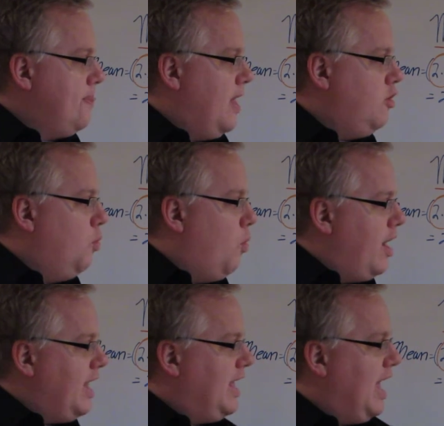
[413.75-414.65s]
And you
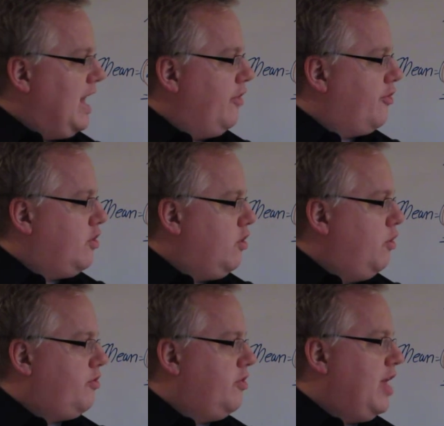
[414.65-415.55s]
want to get as
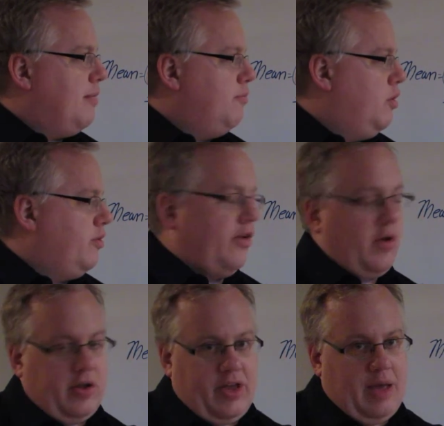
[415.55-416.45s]
close to that mode
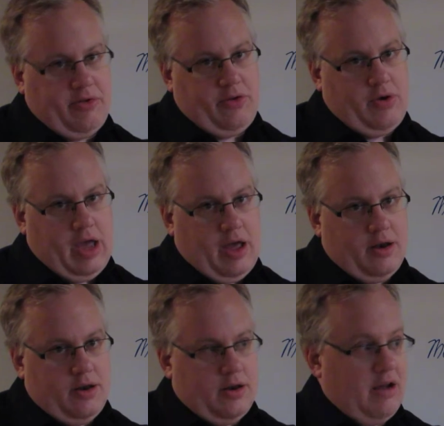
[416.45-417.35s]
cycle time as you can.
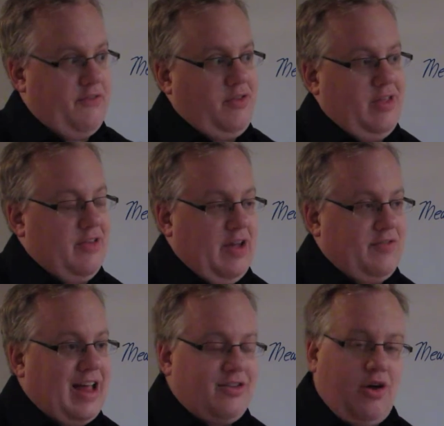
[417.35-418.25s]
Now, if
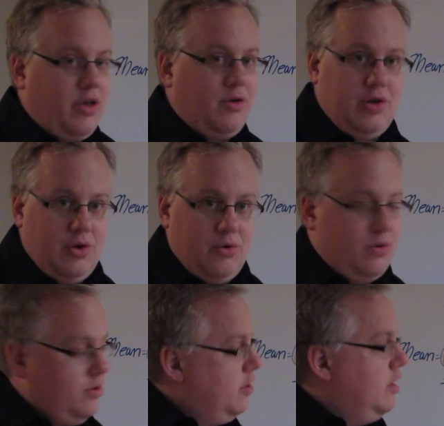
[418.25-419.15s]
that's all you do,
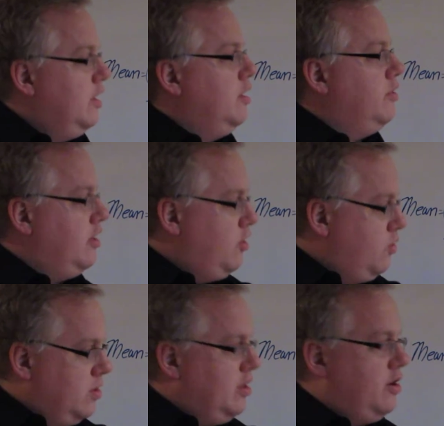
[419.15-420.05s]
then you
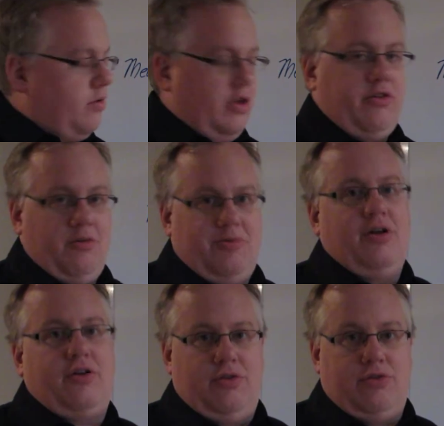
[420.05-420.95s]
will increase your
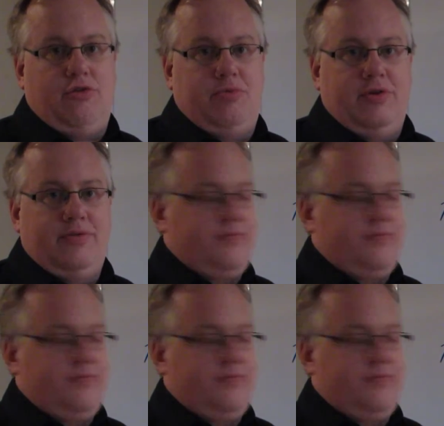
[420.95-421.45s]
production throughput.